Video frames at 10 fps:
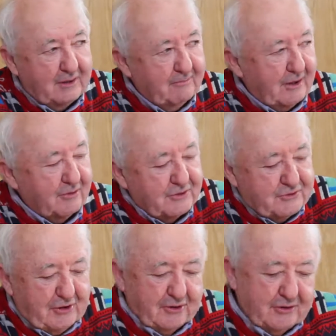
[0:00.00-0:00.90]
Barry is
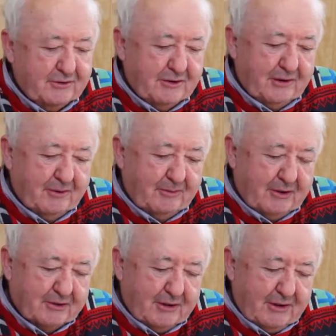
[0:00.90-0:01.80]
talking there
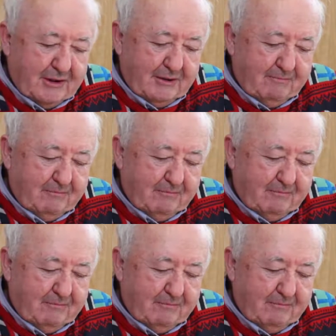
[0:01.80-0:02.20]
about it